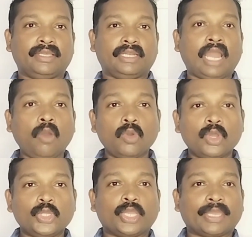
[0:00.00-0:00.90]

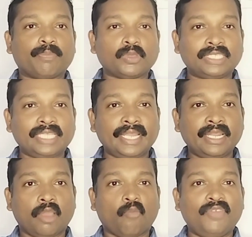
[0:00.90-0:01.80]
Now, you can
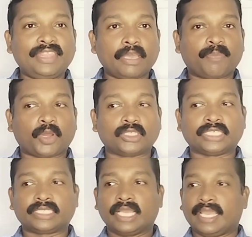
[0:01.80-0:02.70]
proceed with your
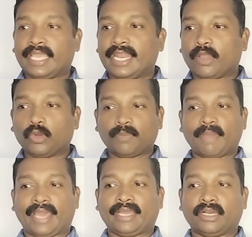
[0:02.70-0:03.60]
project in a good
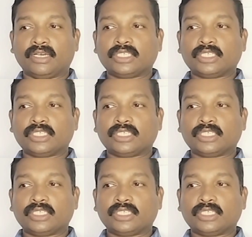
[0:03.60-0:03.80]
manner.